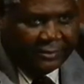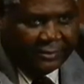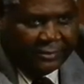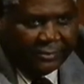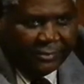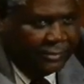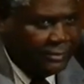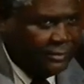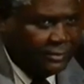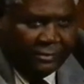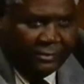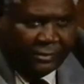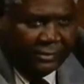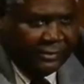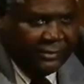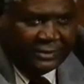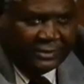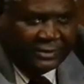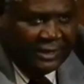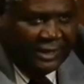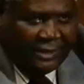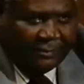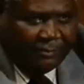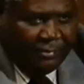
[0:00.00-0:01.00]
Not
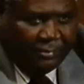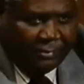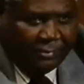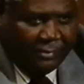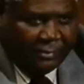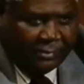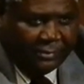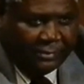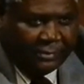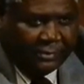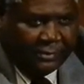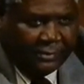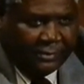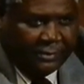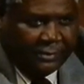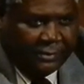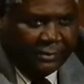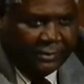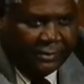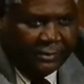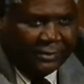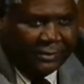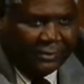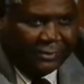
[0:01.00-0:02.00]
ZAPU.
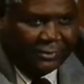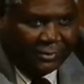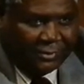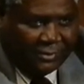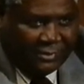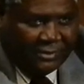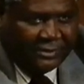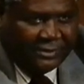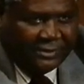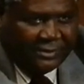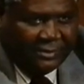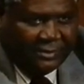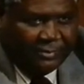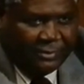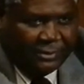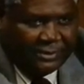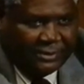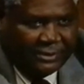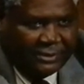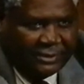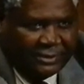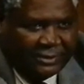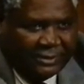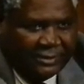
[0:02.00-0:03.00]
So this is the
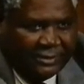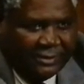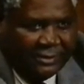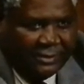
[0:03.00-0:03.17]
position.